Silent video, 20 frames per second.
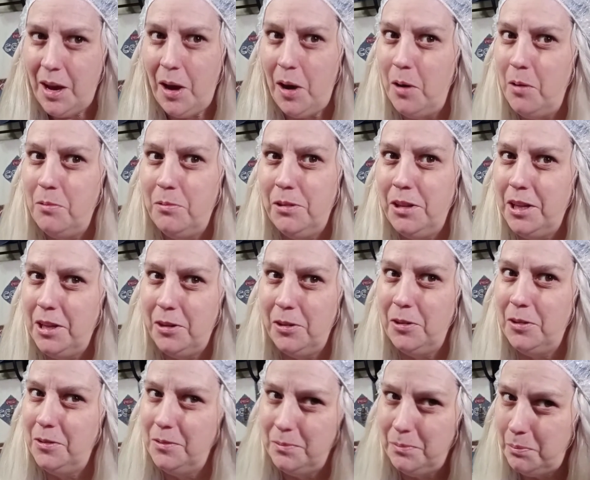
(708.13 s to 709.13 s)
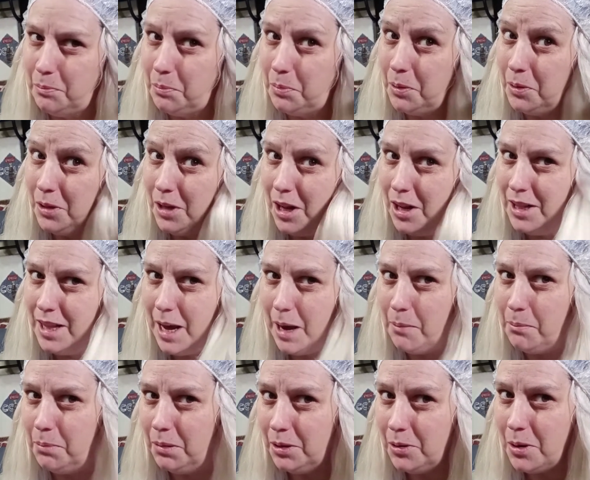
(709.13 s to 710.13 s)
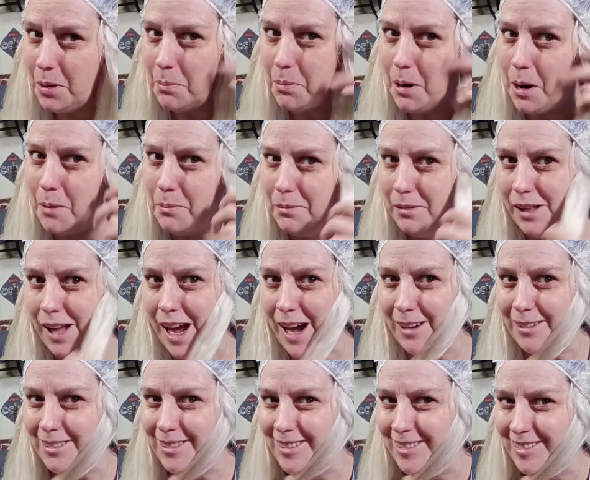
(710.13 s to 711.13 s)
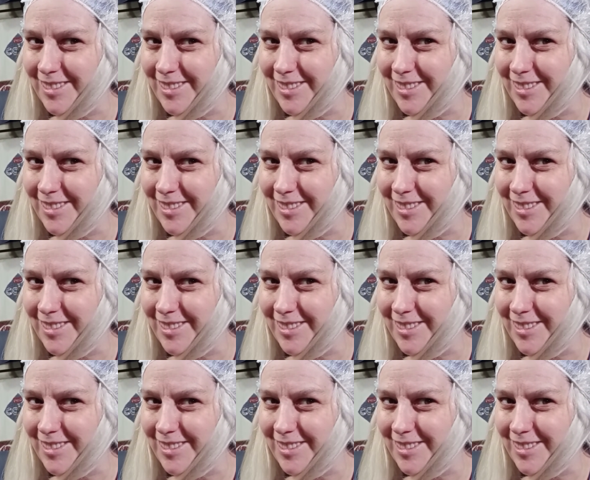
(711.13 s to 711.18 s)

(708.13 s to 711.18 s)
hopefully it'll pull all that blue and purple out.